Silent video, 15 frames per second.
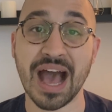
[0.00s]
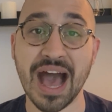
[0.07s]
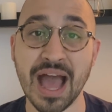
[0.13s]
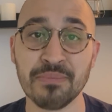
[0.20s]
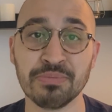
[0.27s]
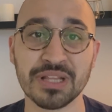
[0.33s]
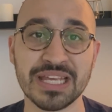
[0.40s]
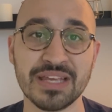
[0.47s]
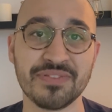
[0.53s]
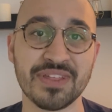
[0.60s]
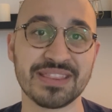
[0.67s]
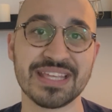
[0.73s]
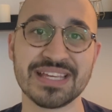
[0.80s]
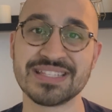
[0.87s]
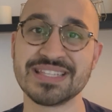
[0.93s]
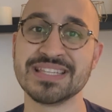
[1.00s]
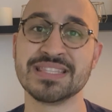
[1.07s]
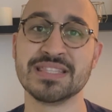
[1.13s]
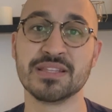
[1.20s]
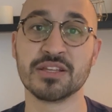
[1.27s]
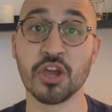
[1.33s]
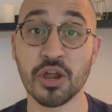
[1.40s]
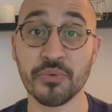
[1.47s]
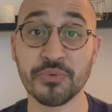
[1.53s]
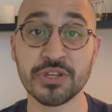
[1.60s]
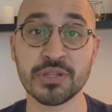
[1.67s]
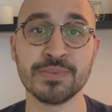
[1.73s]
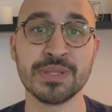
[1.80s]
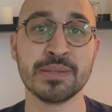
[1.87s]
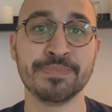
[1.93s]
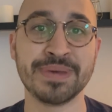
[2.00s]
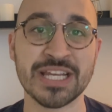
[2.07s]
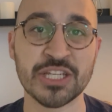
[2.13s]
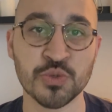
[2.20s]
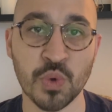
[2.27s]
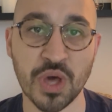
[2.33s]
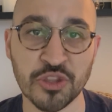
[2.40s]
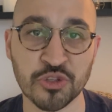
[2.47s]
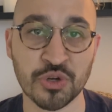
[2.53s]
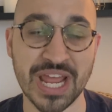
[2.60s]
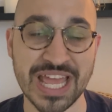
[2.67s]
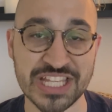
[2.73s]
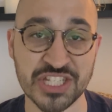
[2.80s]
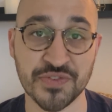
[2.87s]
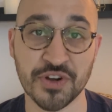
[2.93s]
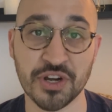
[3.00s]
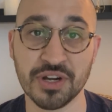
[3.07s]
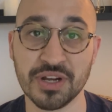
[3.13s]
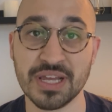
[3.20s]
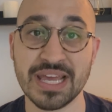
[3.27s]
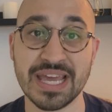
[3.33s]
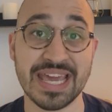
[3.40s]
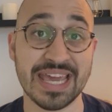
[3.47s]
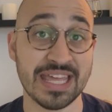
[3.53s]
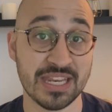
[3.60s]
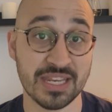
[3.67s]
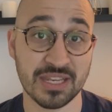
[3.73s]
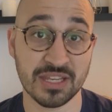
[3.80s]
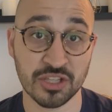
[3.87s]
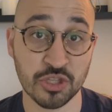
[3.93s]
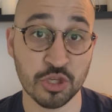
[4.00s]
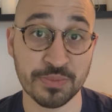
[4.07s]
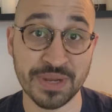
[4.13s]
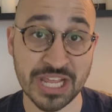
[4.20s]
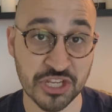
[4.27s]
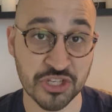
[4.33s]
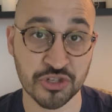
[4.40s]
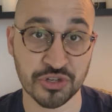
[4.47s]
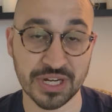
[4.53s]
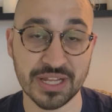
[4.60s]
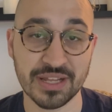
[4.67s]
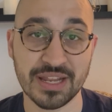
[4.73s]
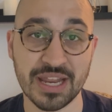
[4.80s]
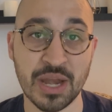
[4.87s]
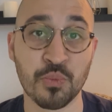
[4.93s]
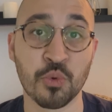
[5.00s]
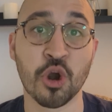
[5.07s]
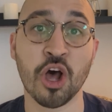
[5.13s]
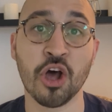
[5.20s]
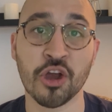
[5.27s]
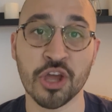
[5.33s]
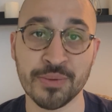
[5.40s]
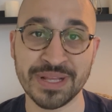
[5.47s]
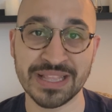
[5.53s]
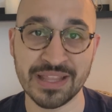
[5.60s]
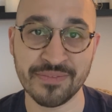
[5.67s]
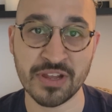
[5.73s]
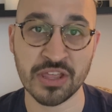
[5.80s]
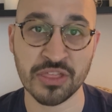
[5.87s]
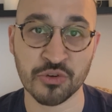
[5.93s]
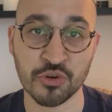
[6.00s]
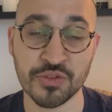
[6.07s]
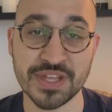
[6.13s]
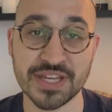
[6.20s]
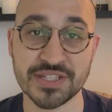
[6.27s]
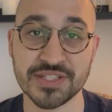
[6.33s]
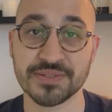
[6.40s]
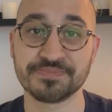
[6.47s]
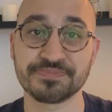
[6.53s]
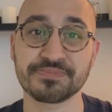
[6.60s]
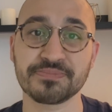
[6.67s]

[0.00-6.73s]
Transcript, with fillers: I believe that this is going to be the biggest wealth transfer in human history, and we're all going to be living through this.